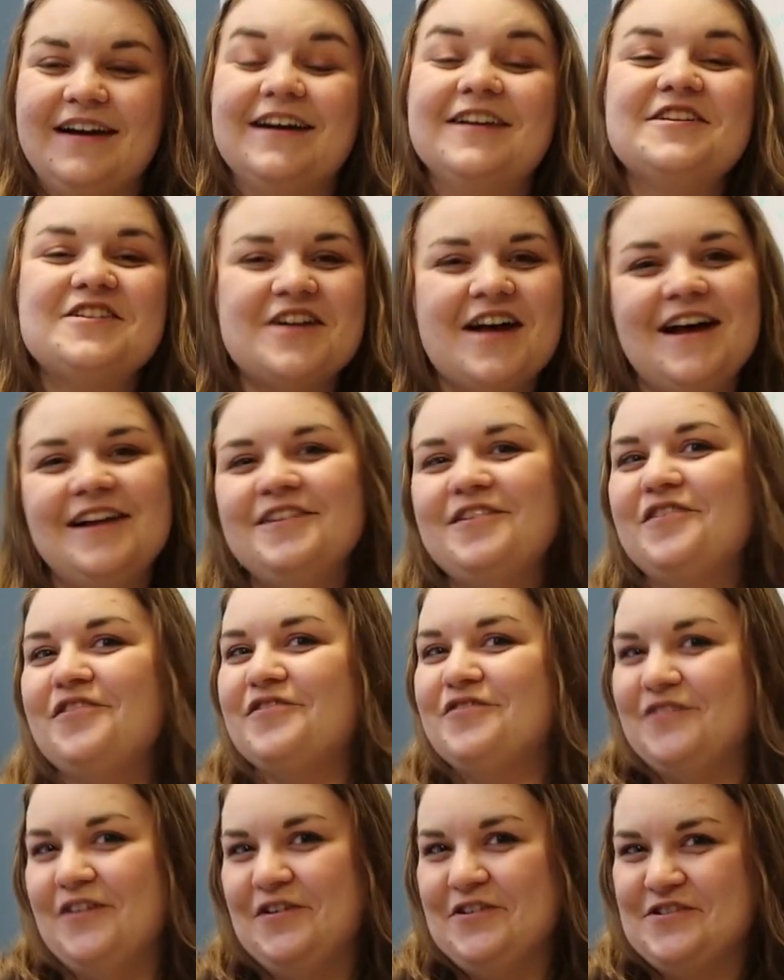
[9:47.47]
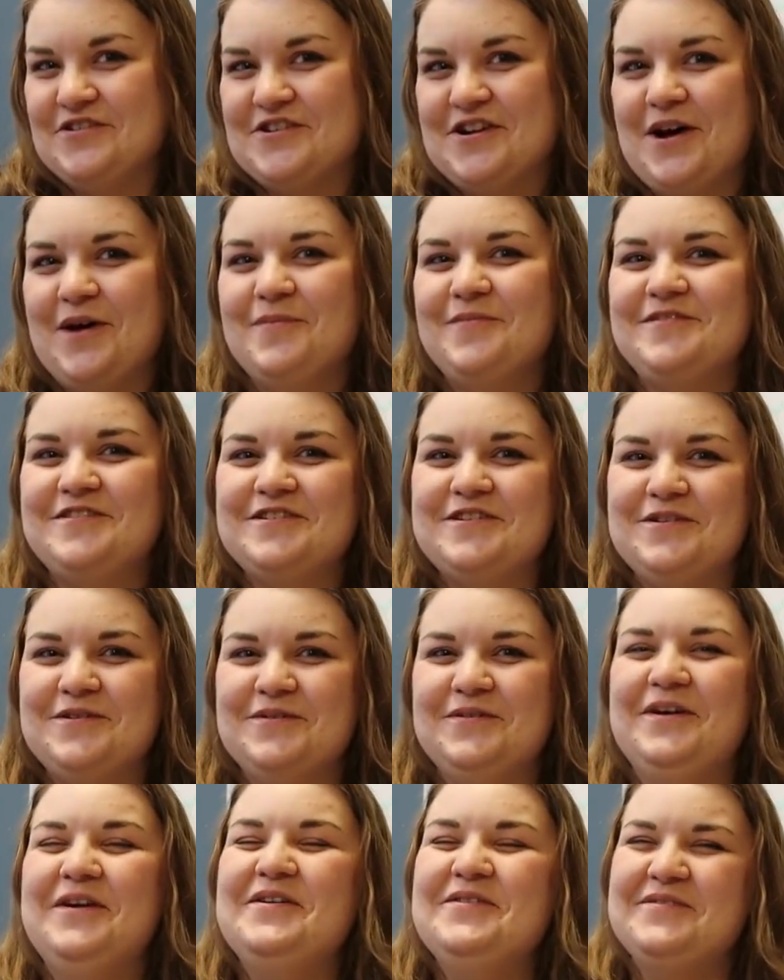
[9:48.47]
Chad used Photoshop to
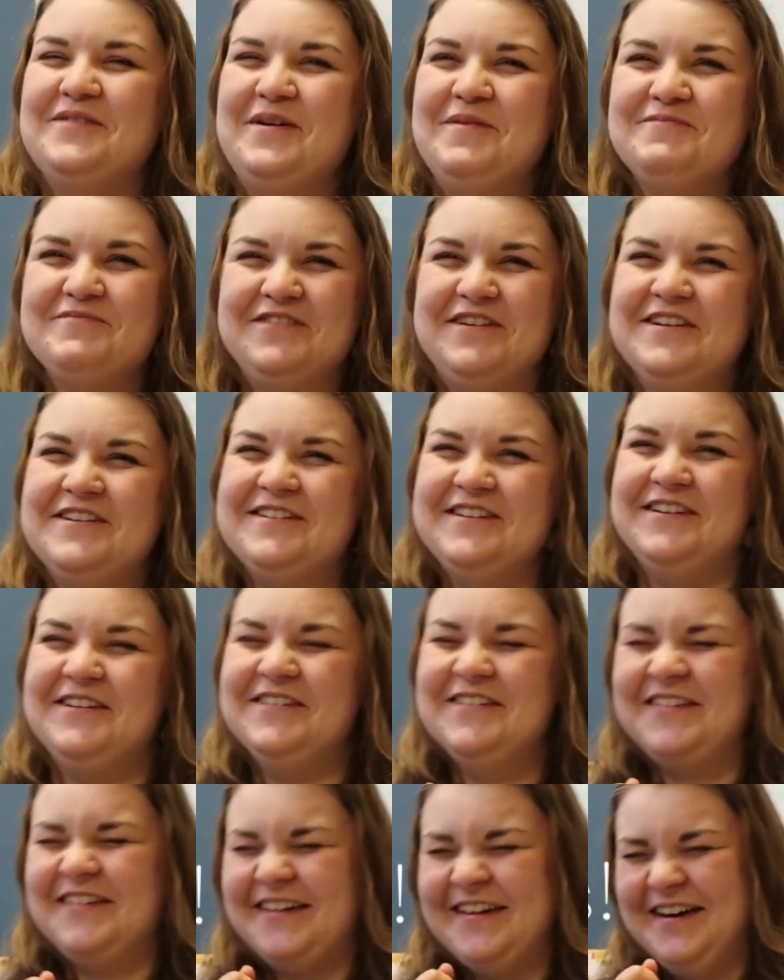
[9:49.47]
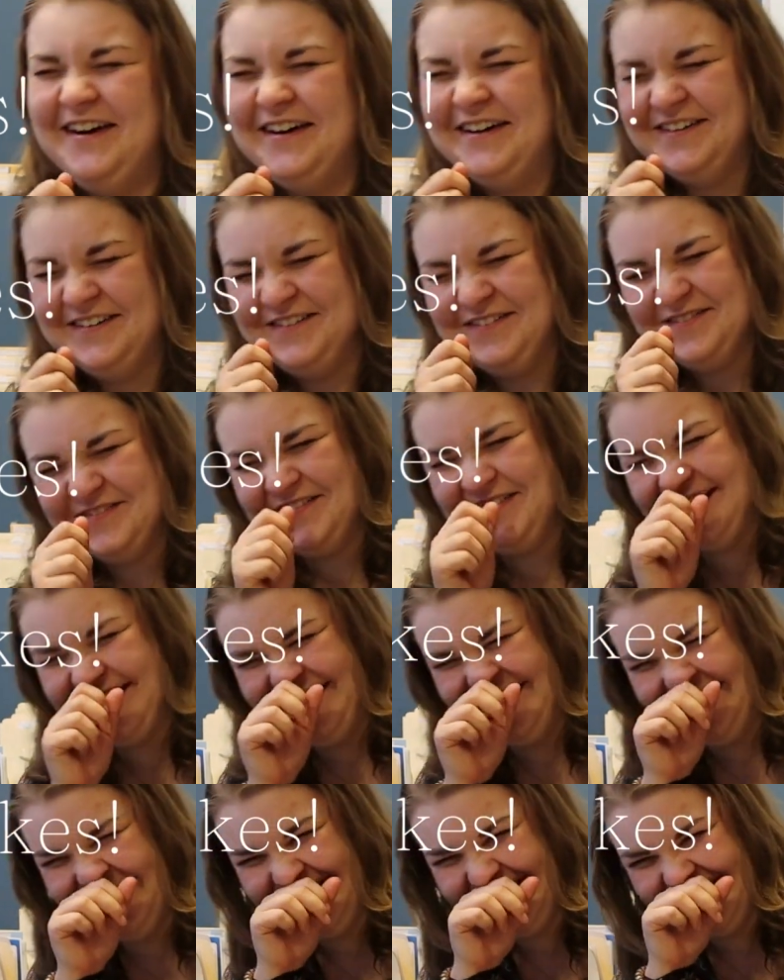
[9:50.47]
reproduce all of
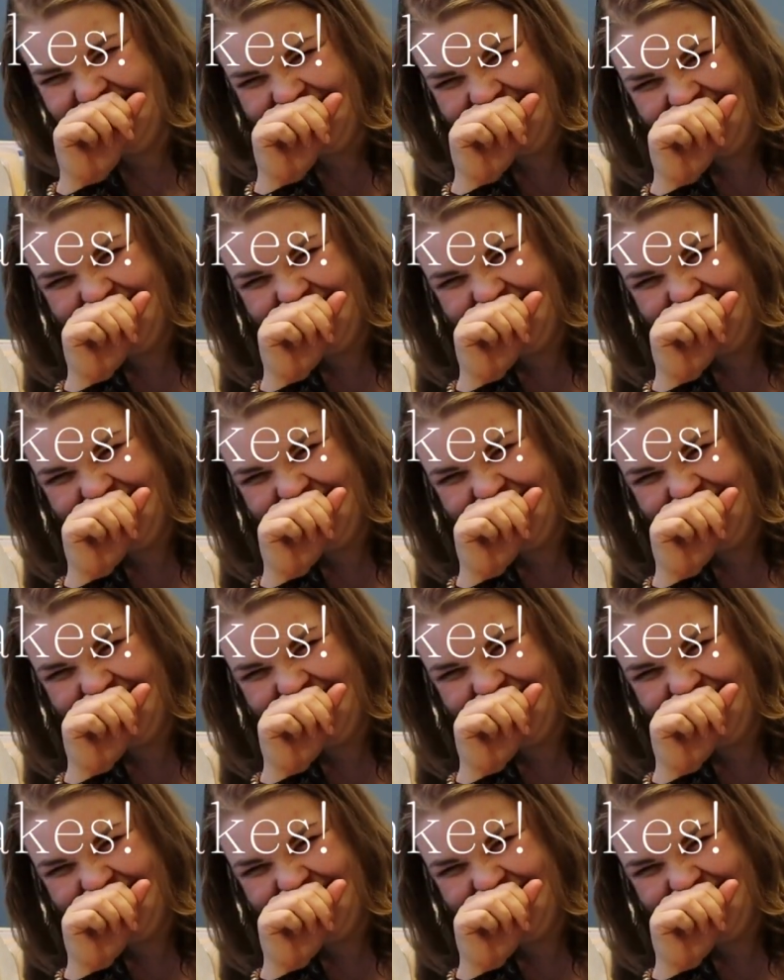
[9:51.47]
these